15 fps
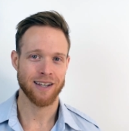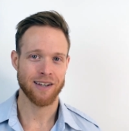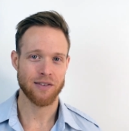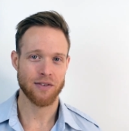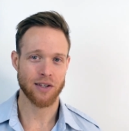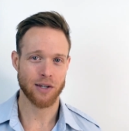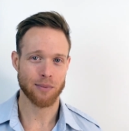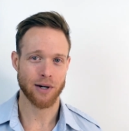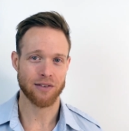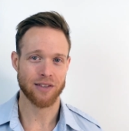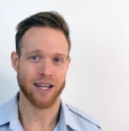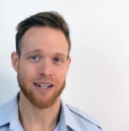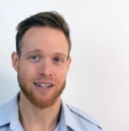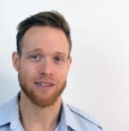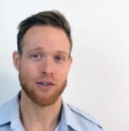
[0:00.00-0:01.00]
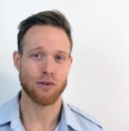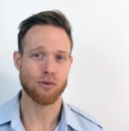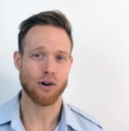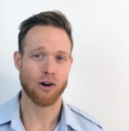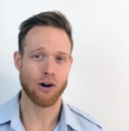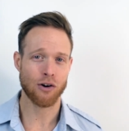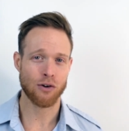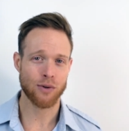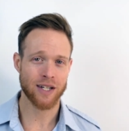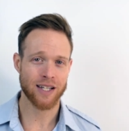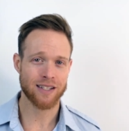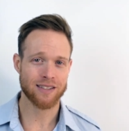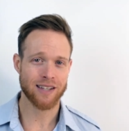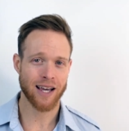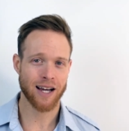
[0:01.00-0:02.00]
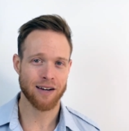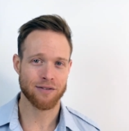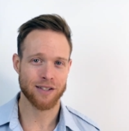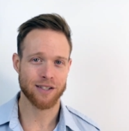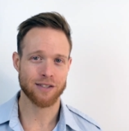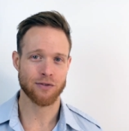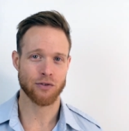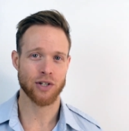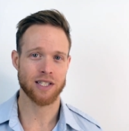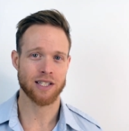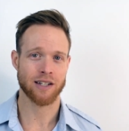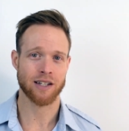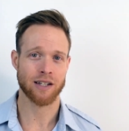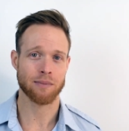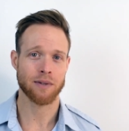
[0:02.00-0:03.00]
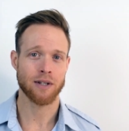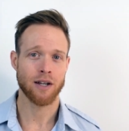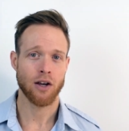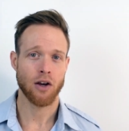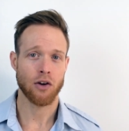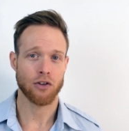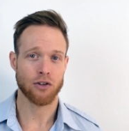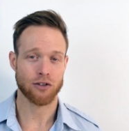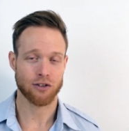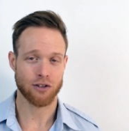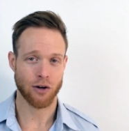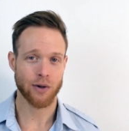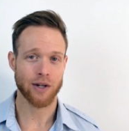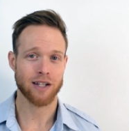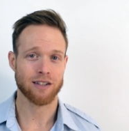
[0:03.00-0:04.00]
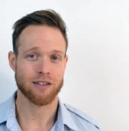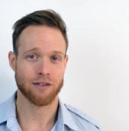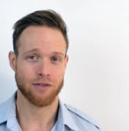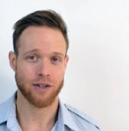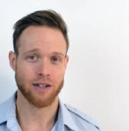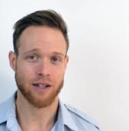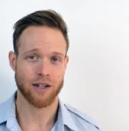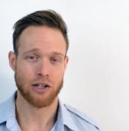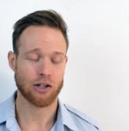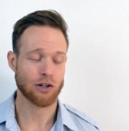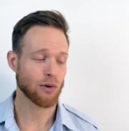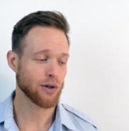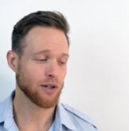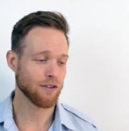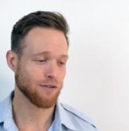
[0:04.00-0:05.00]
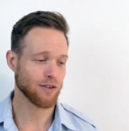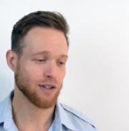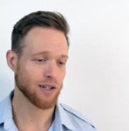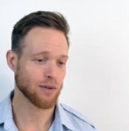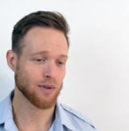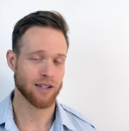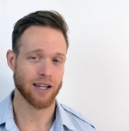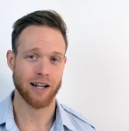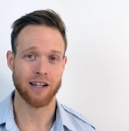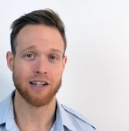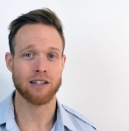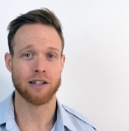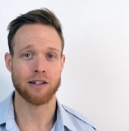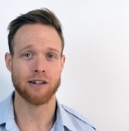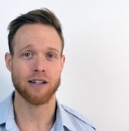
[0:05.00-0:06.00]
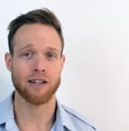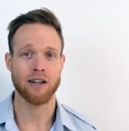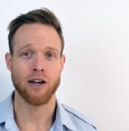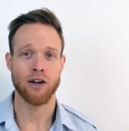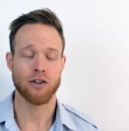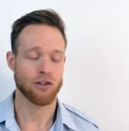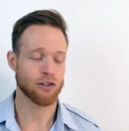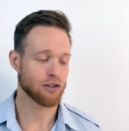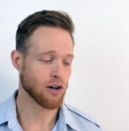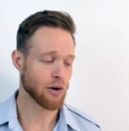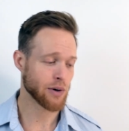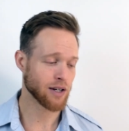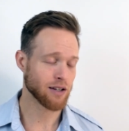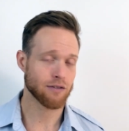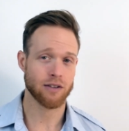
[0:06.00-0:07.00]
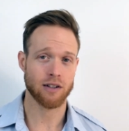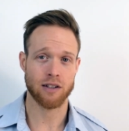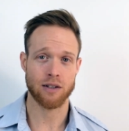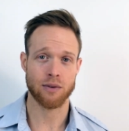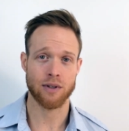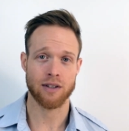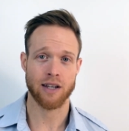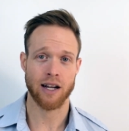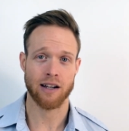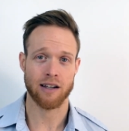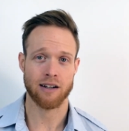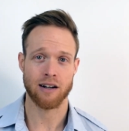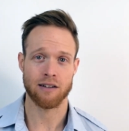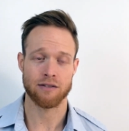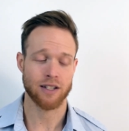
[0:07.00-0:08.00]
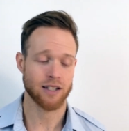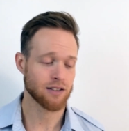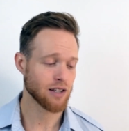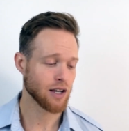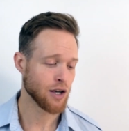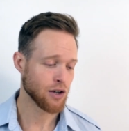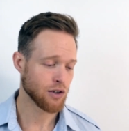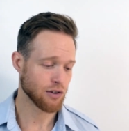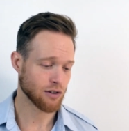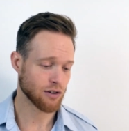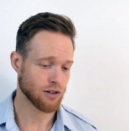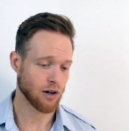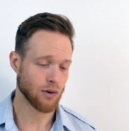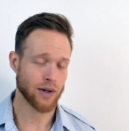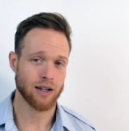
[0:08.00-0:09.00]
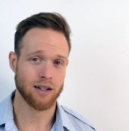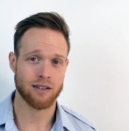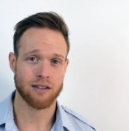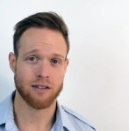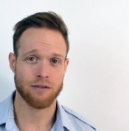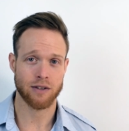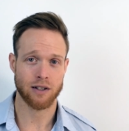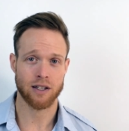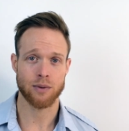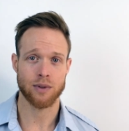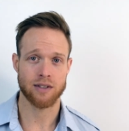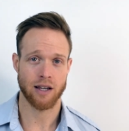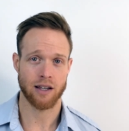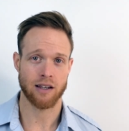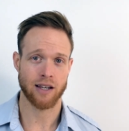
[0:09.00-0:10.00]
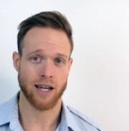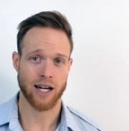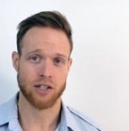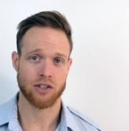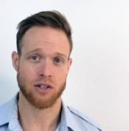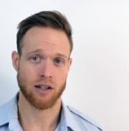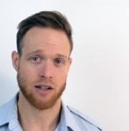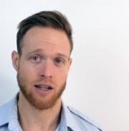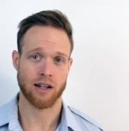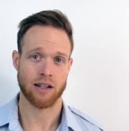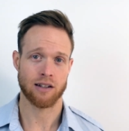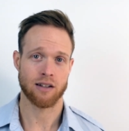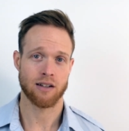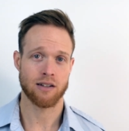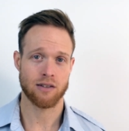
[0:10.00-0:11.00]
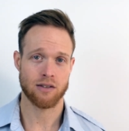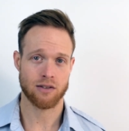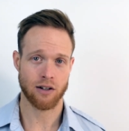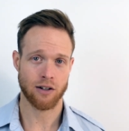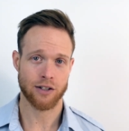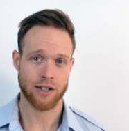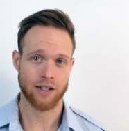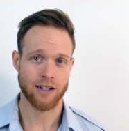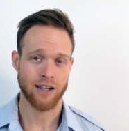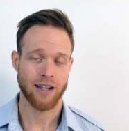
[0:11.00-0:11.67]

Think about that. If you always have this free time, you're going to fill it. You're going to fill it with gaining clarity. You're going to fill it with gaining confidence. You're going to fill it with taking action and getting started.